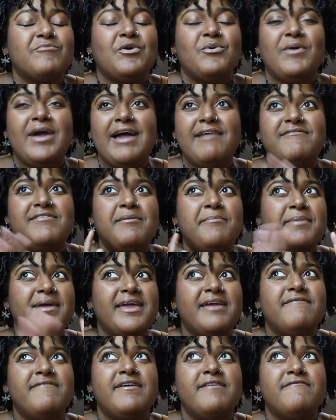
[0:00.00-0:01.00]
We're having a
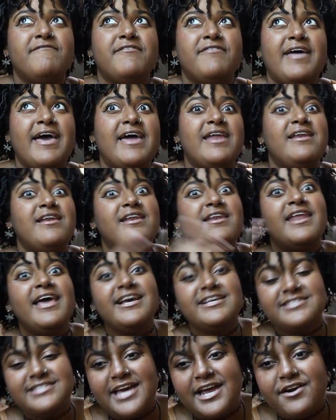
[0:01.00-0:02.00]
big event for that
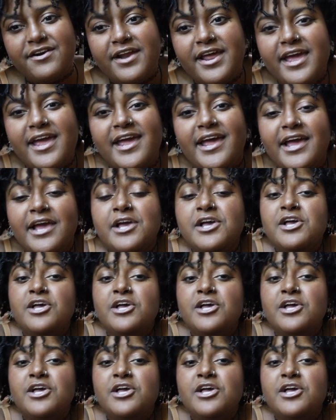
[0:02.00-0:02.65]
next Saturday.